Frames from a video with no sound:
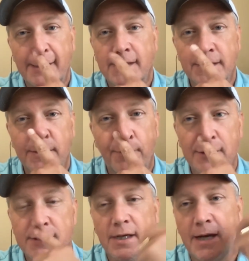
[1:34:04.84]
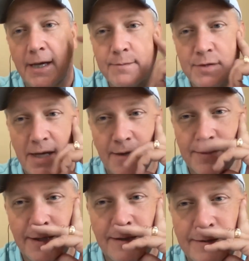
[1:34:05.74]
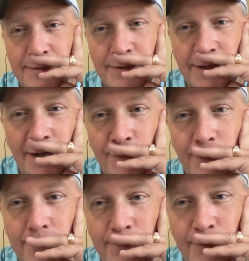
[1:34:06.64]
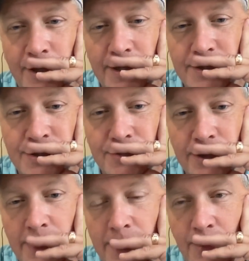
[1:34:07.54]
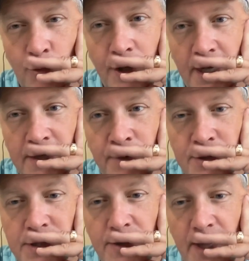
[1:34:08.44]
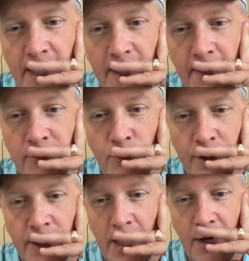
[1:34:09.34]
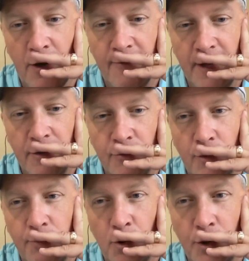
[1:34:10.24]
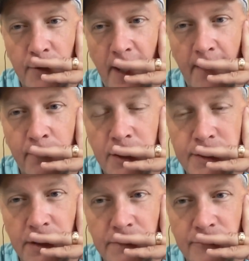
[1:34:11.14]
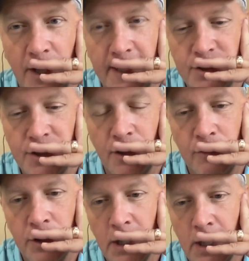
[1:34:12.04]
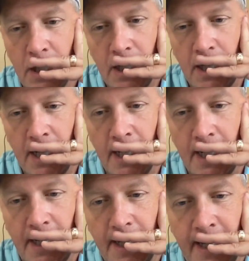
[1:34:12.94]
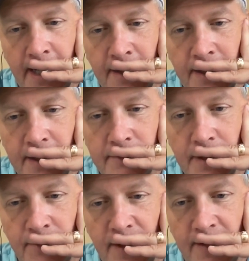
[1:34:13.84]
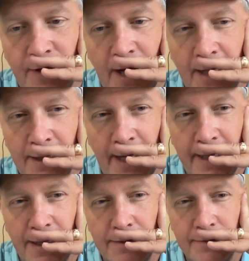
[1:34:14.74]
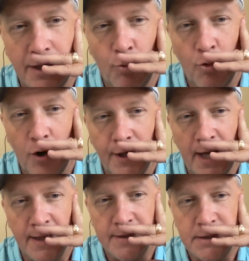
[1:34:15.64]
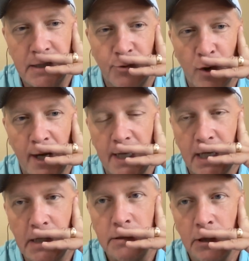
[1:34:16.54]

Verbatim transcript: that the person got upset that you know because when I posted that, everyone got on there and reported that person, right? So, uh, and it, and they've got like a, a one out of 10 rating.